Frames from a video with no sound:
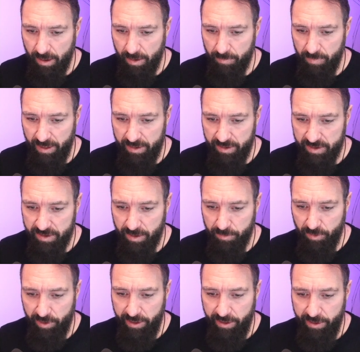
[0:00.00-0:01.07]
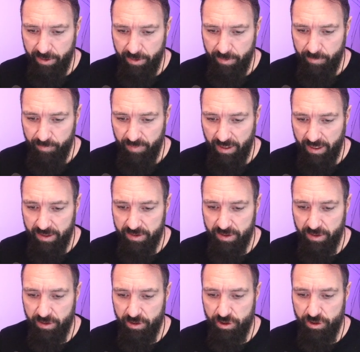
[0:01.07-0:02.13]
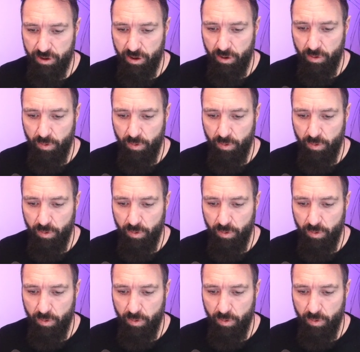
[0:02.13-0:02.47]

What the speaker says: in the summary here, and it's going to show